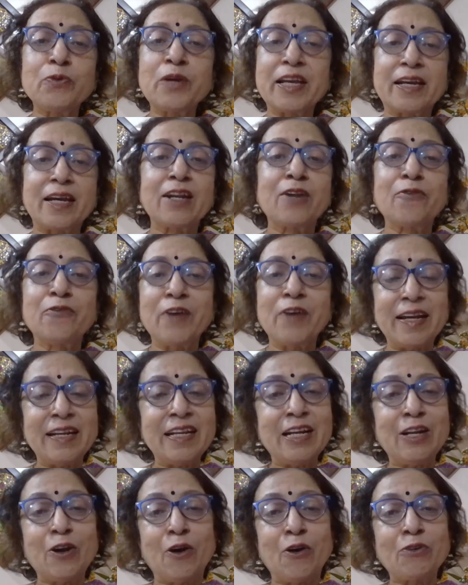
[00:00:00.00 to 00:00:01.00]
make a
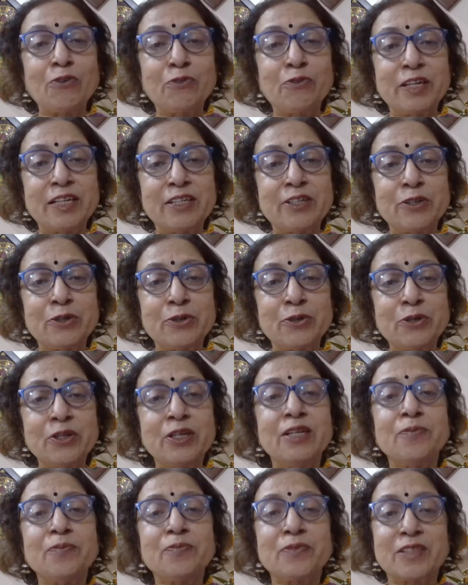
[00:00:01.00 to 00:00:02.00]
very long video.
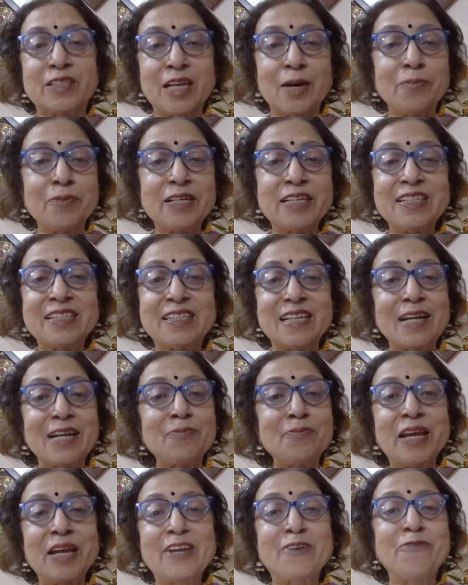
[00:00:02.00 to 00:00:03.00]
Somebody
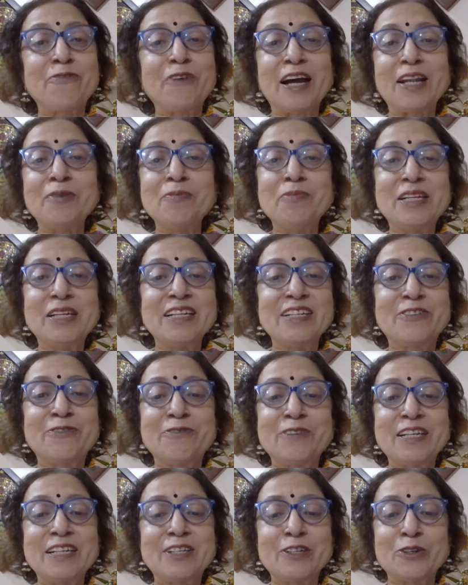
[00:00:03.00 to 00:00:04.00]
said make 1
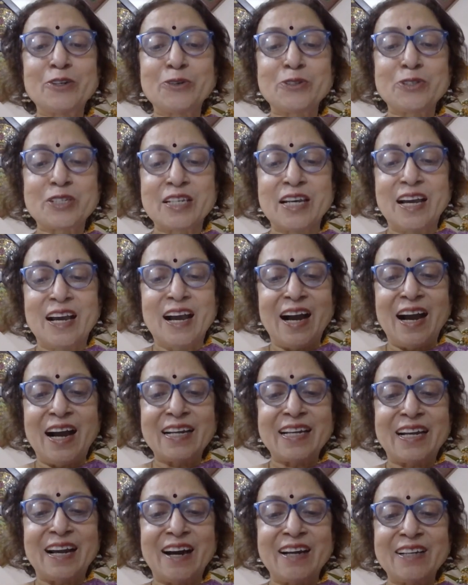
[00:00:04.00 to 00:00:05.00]
minute videos.
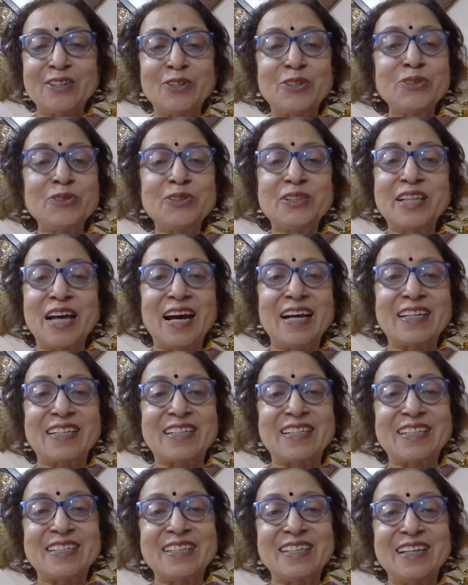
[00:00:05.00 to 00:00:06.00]
I can't do
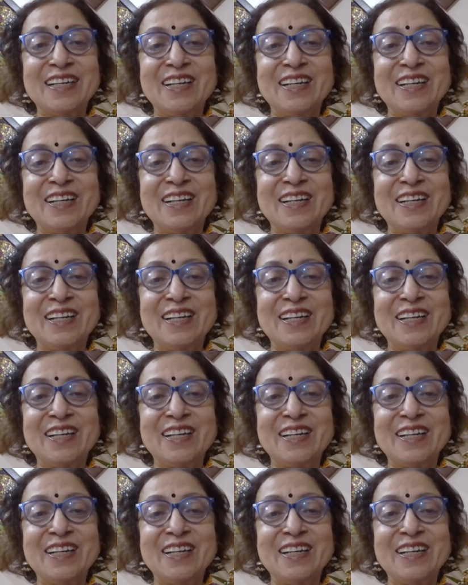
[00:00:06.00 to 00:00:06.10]
that.